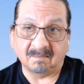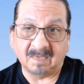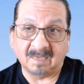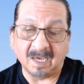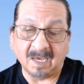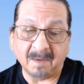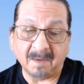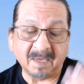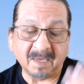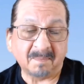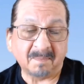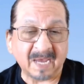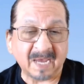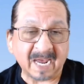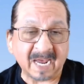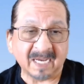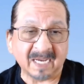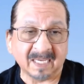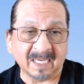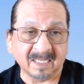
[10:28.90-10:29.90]
coming
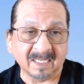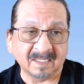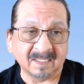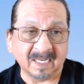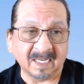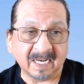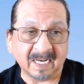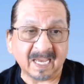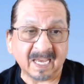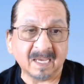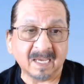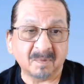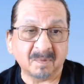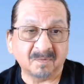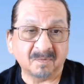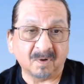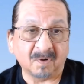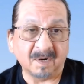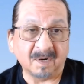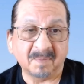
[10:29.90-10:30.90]
back and saying, hey,
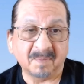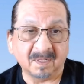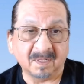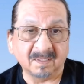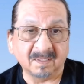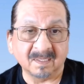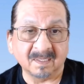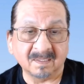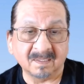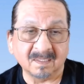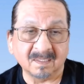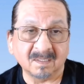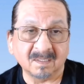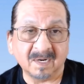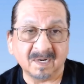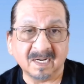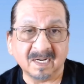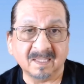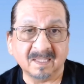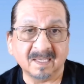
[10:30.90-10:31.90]
before I build this, is
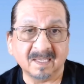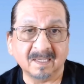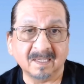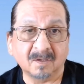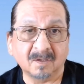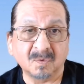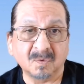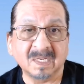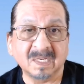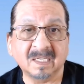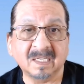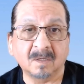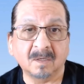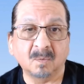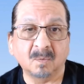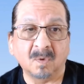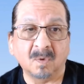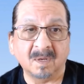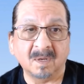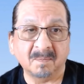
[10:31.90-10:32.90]
there anything unique
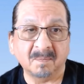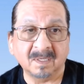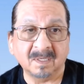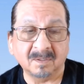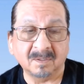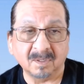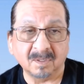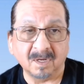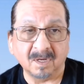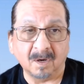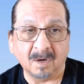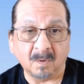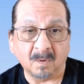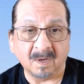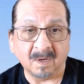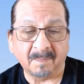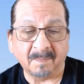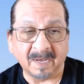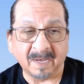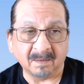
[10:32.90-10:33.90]
you want me to know
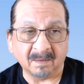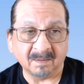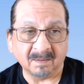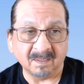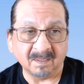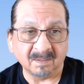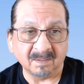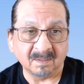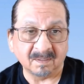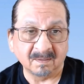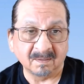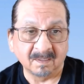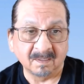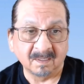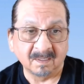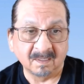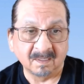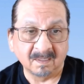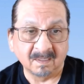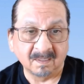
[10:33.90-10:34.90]
about this
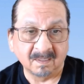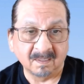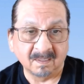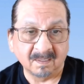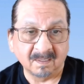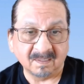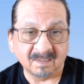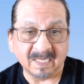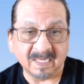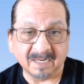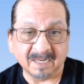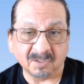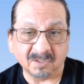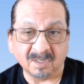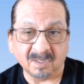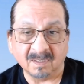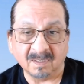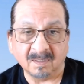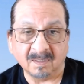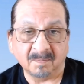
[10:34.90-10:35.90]

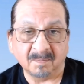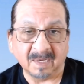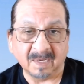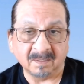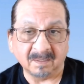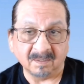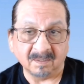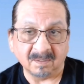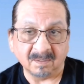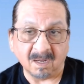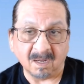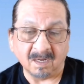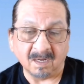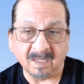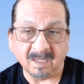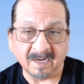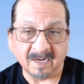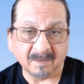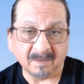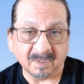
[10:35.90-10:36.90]
session, about this
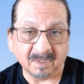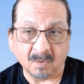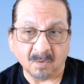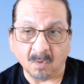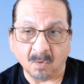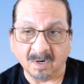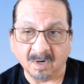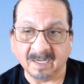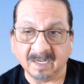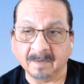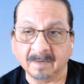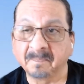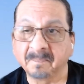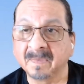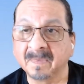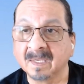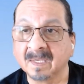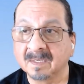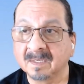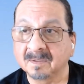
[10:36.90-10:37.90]
online recording?
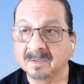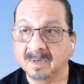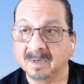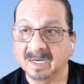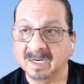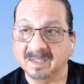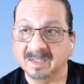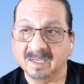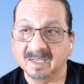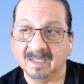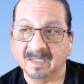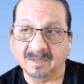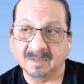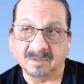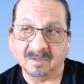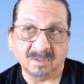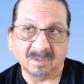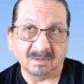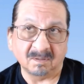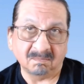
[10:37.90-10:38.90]
Is there anything that
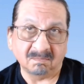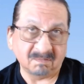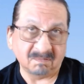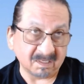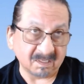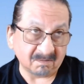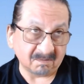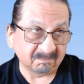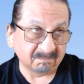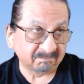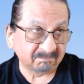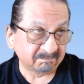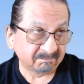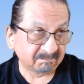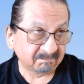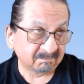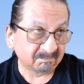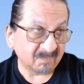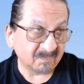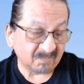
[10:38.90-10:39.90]

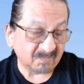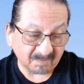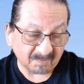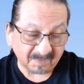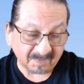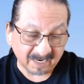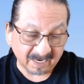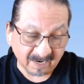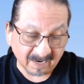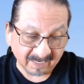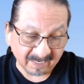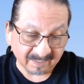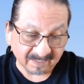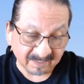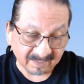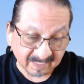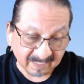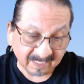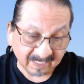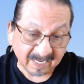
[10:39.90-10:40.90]
from there I can
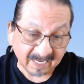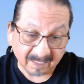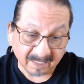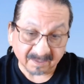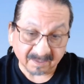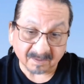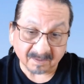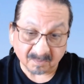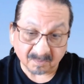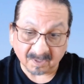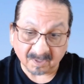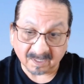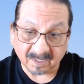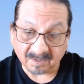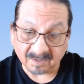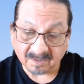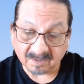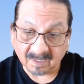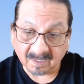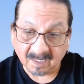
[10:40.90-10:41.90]
say, yeah, this
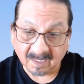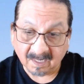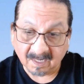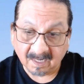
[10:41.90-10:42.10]
was,